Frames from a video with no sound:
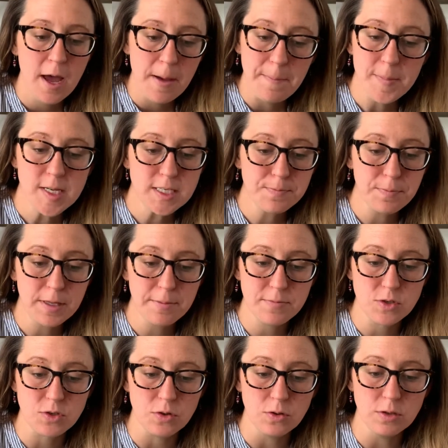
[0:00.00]
Miss
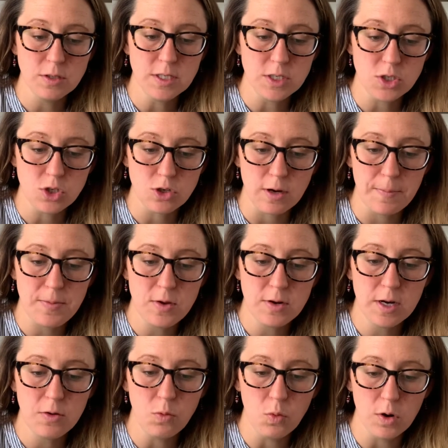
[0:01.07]
Plimsoll
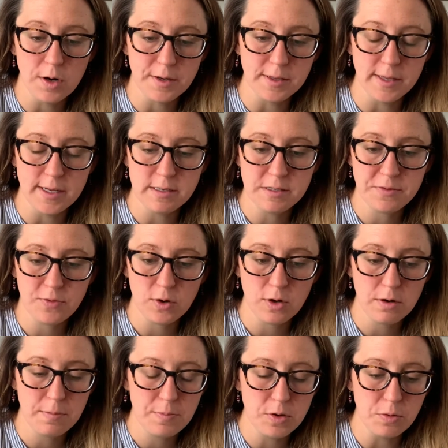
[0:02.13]
distributed word lists for her
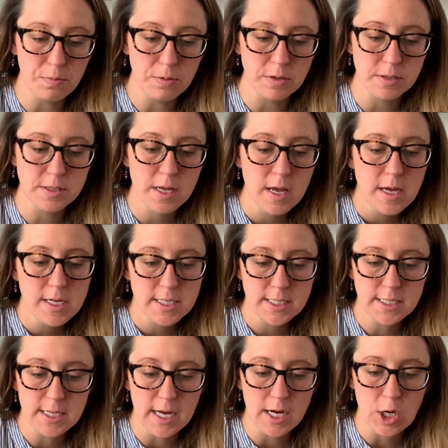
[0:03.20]
pupils to
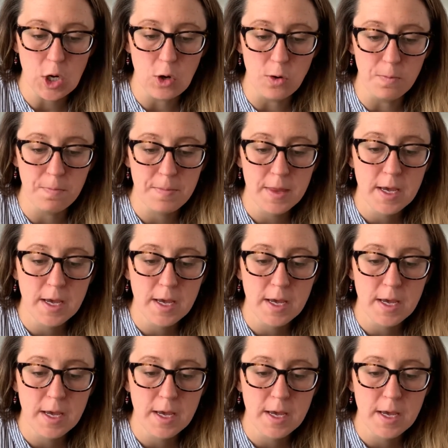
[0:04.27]
take home.